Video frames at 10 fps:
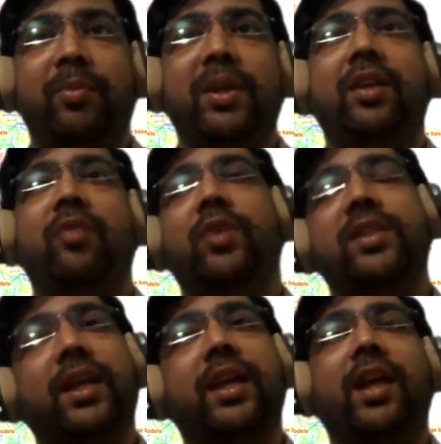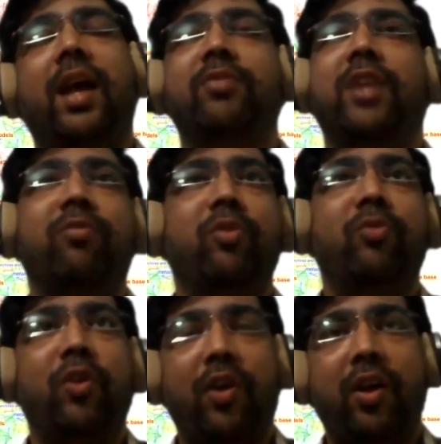meeting. Once again, I'm thankful
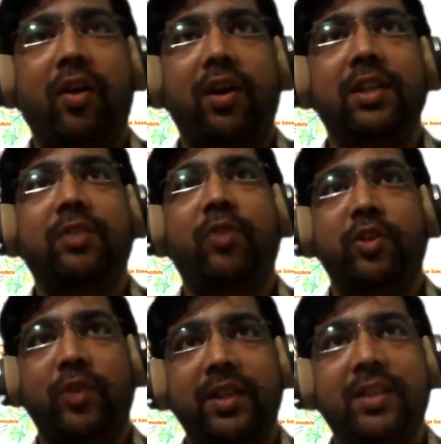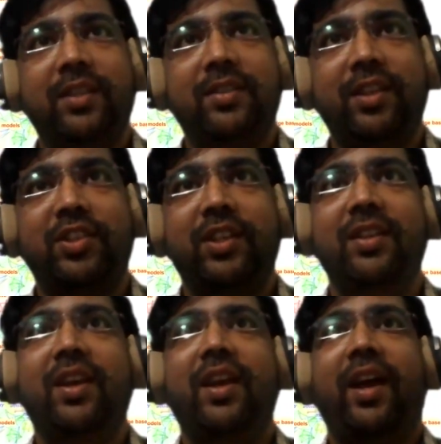for all for joining this session
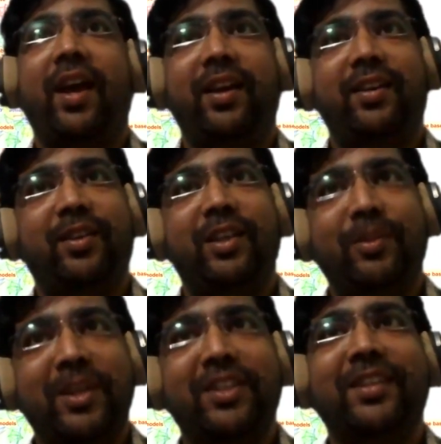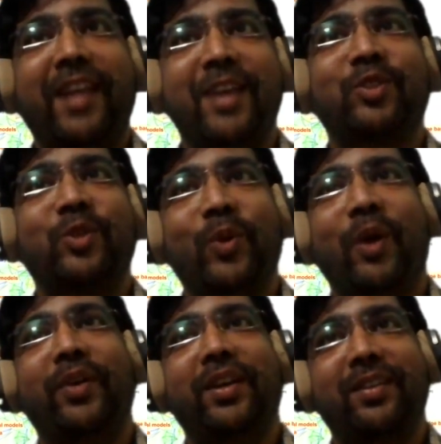and special thanks to
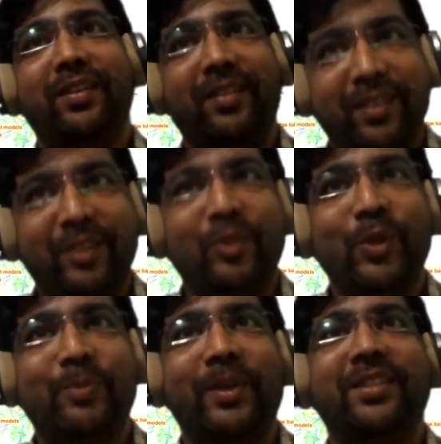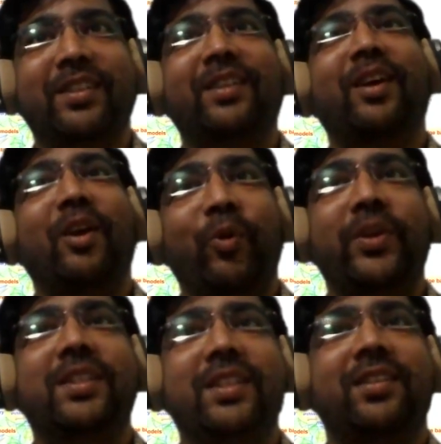our resource person,
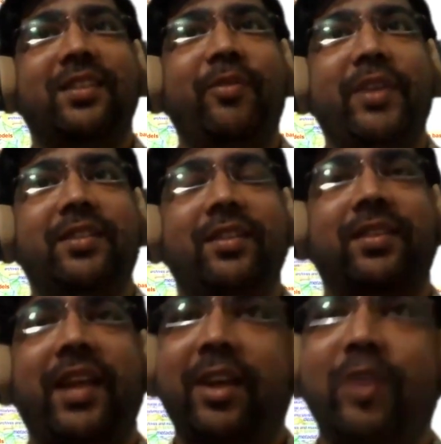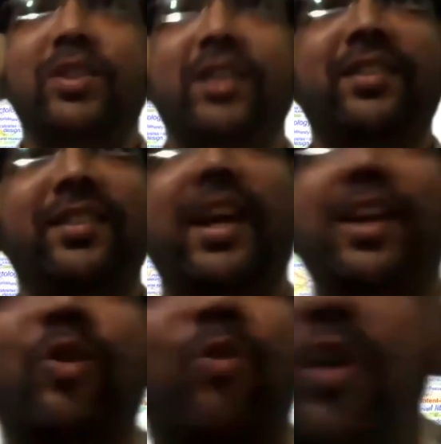Vince Stevenson. Thank you, sir. Thank
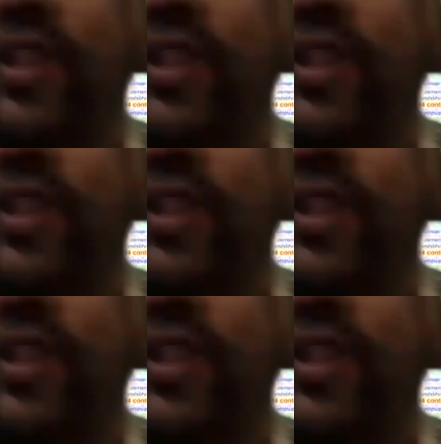you for